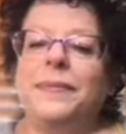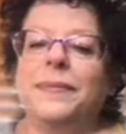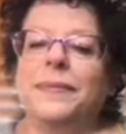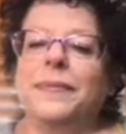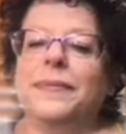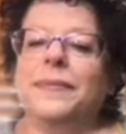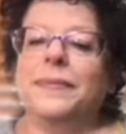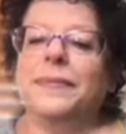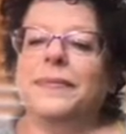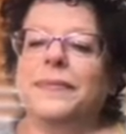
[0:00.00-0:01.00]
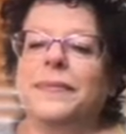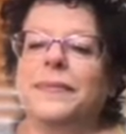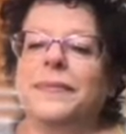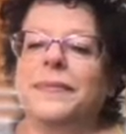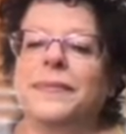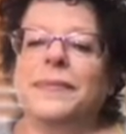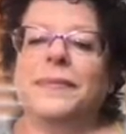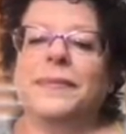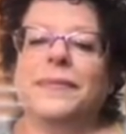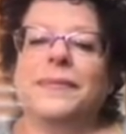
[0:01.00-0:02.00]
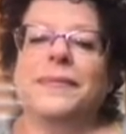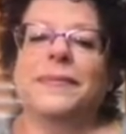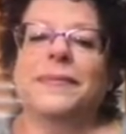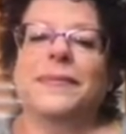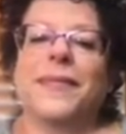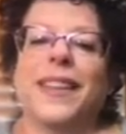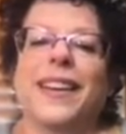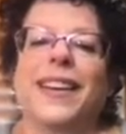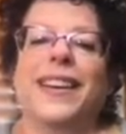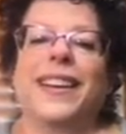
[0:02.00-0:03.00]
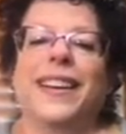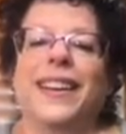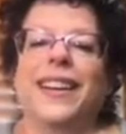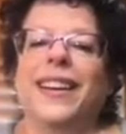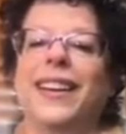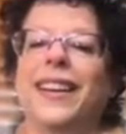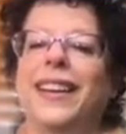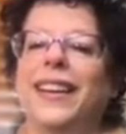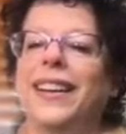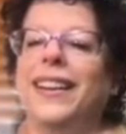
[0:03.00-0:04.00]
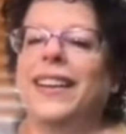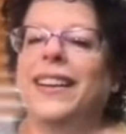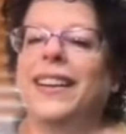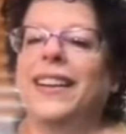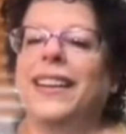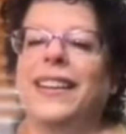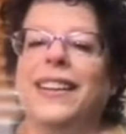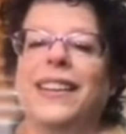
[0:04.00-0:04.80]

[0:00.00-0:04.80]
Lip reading: [no speech]